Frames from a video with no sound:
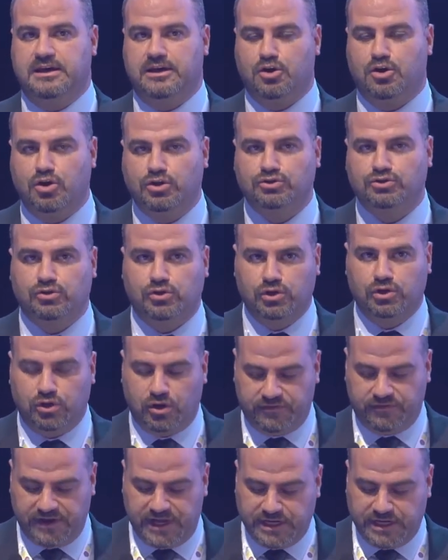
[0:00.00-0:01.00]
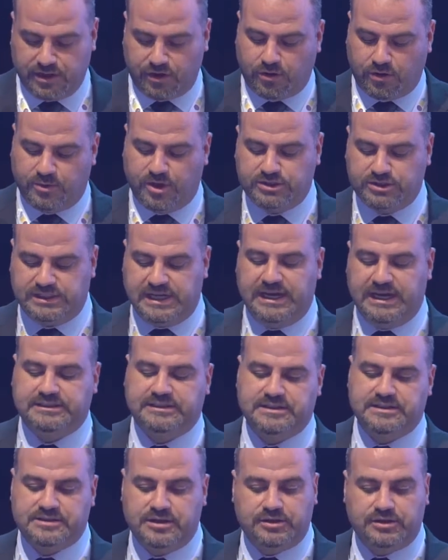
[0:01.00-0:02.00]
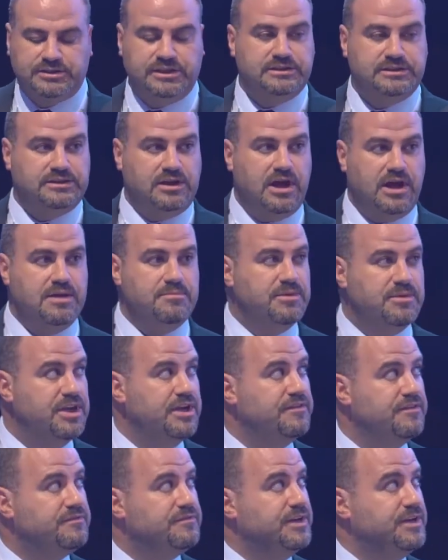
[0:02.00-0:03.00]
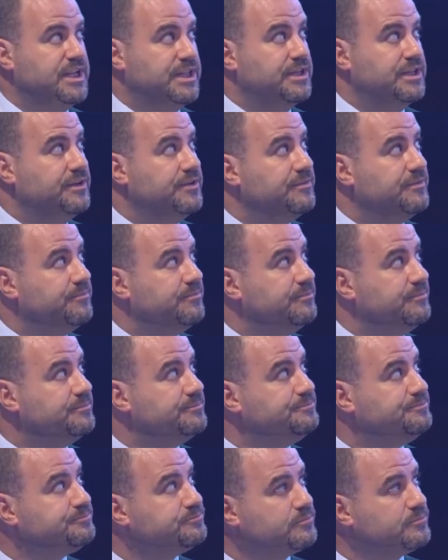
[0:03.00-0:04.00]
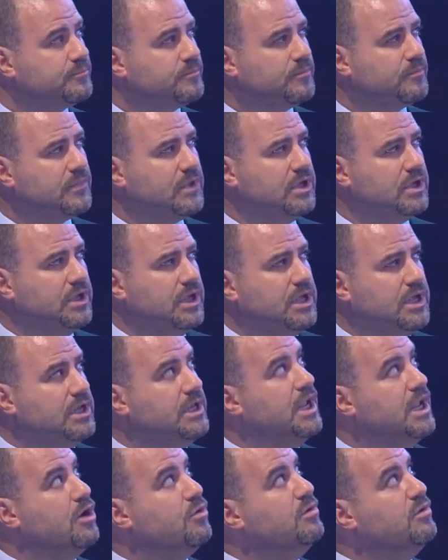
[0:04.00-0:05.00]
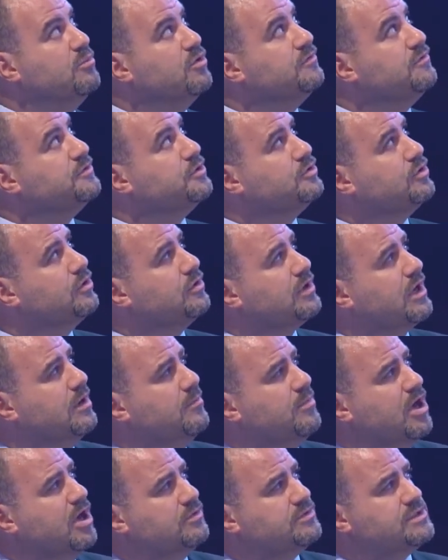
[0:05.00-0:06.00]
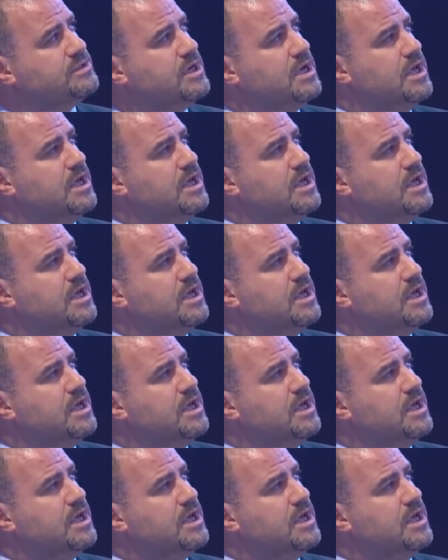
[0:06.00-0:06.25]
control of any robot at a certain time if needed. Now we move to talk about